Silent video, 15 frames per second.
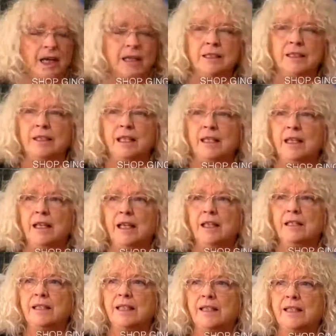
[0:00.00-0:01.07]
and suddenly he
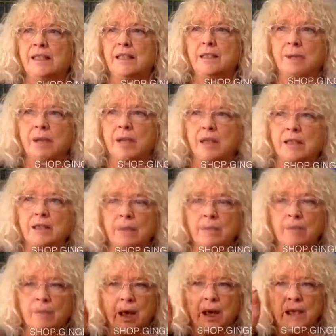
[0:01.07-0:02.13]
says to me, as
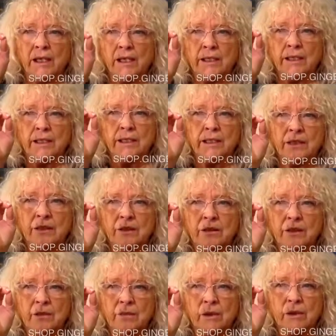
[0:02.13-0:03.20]
I'm adding these little
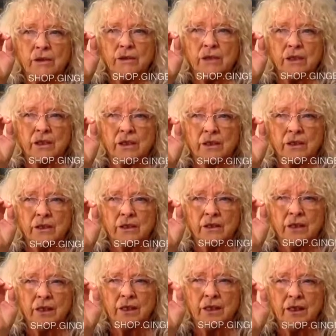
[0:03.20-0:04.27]
diamantes,
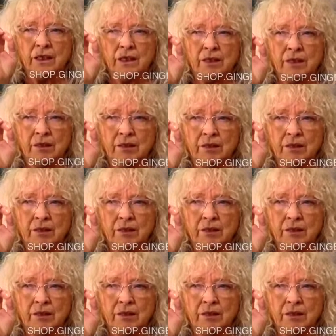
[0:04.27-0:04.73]
tiny little